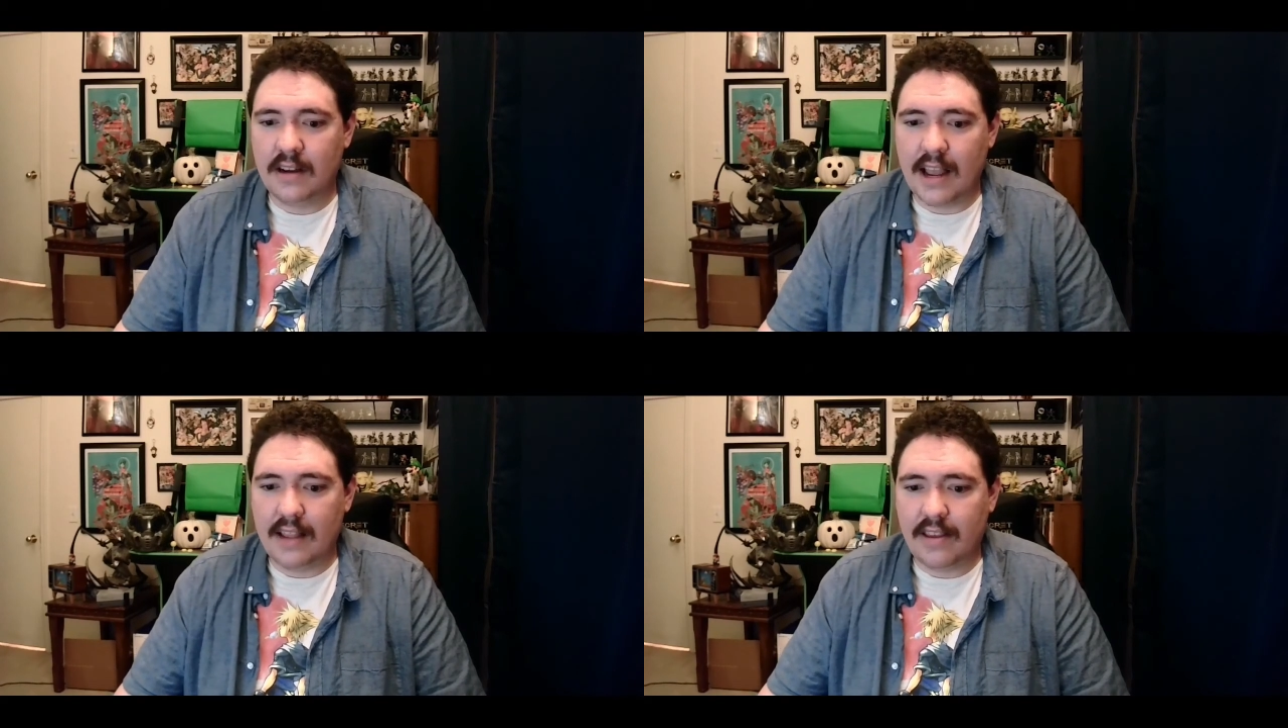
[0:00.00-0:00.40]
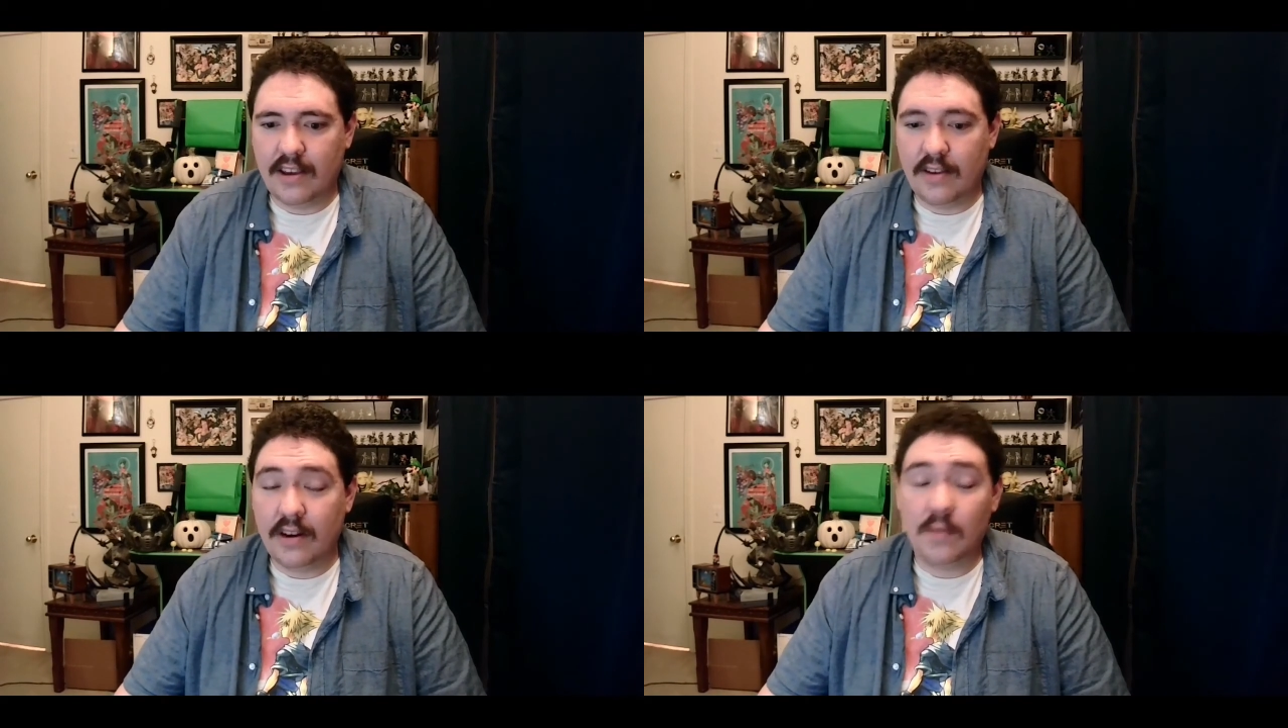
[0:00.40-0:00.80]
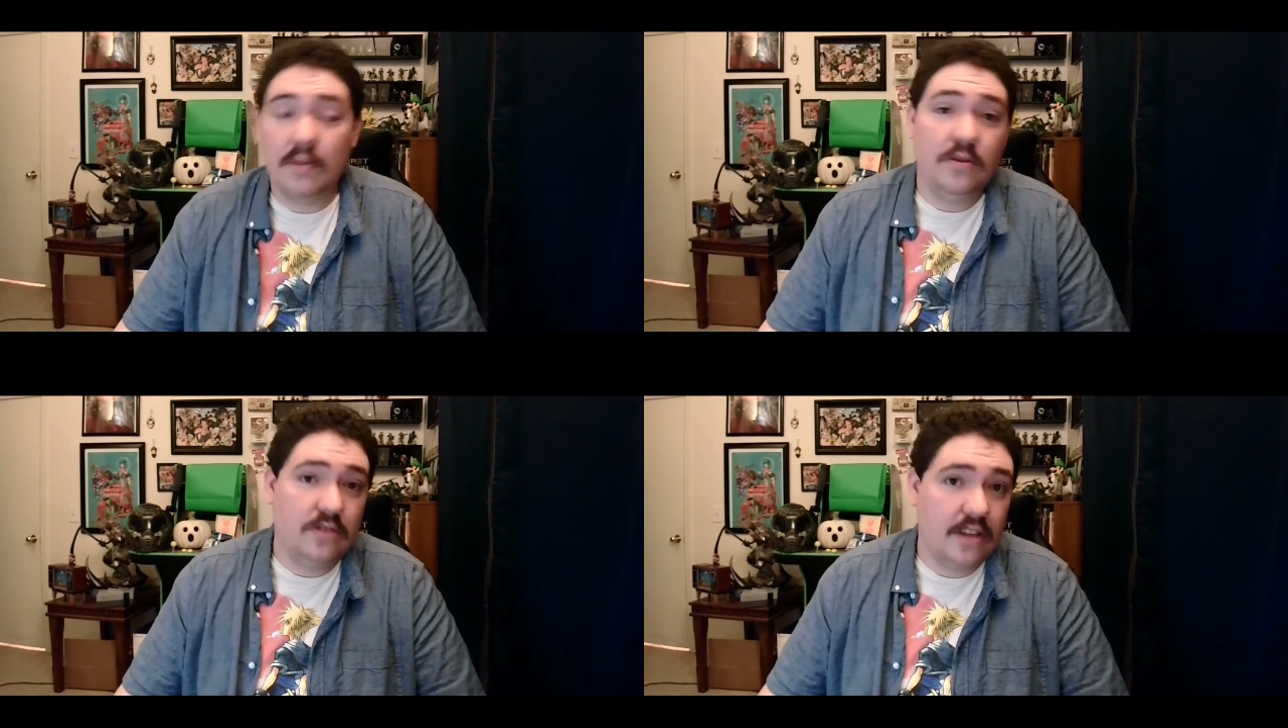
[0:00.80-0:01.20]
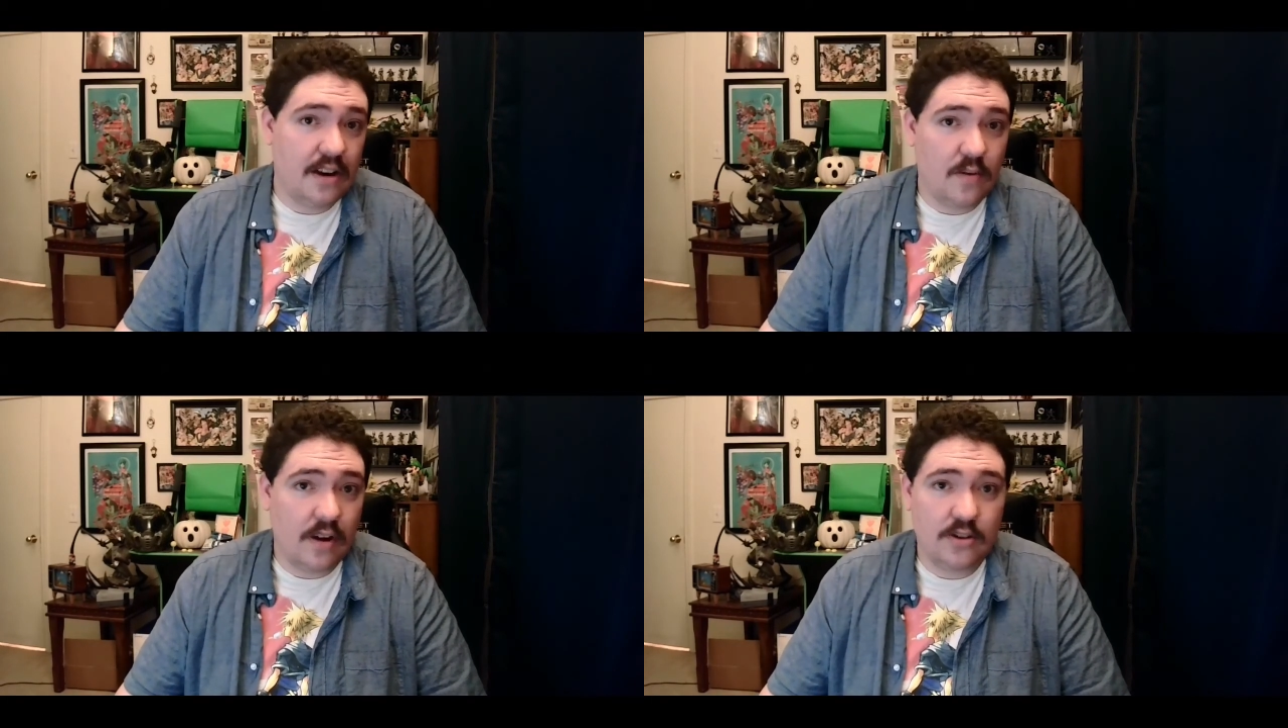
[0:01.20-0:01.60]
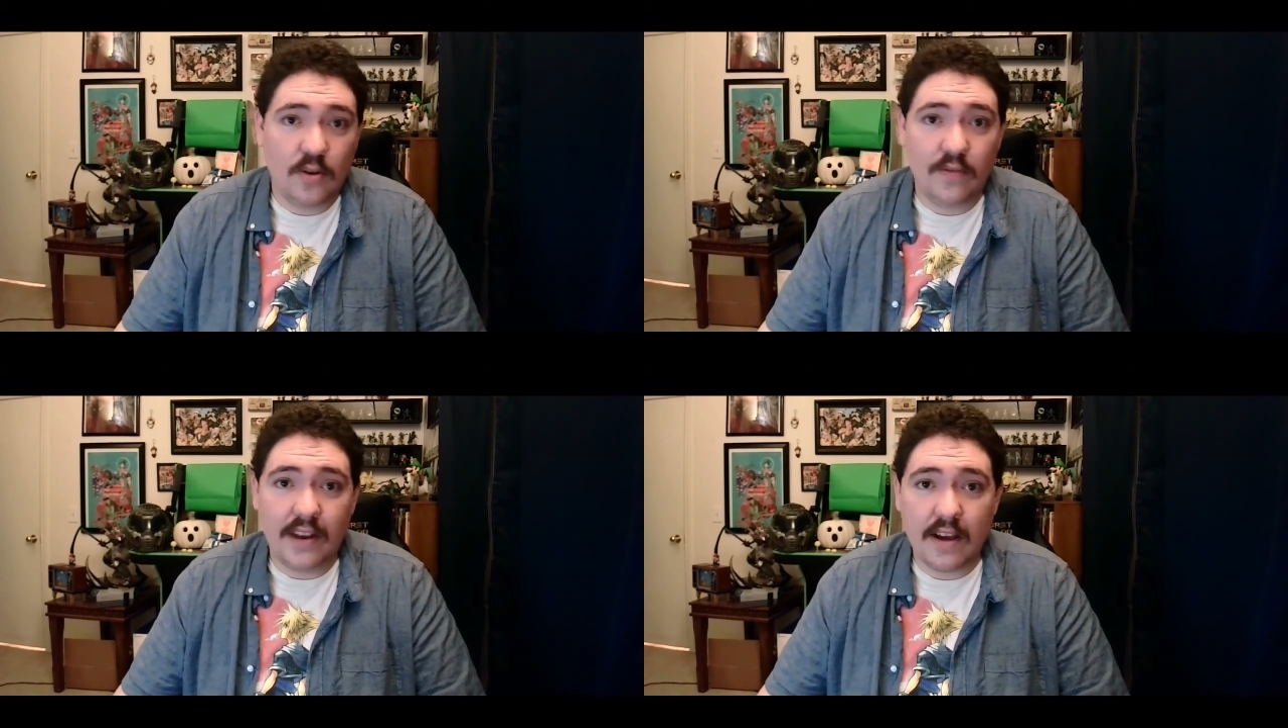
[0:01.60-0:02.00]
and thank you to anyone who stayed and watched the
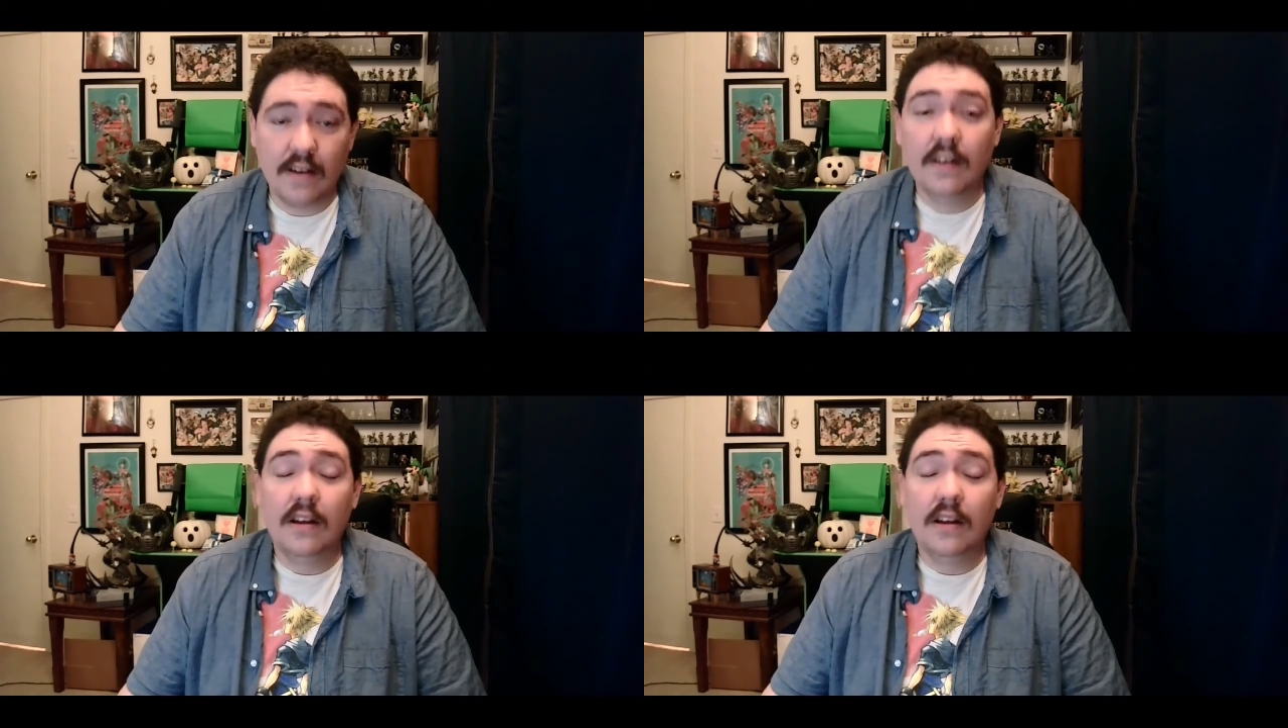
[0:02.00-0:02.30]
whole video.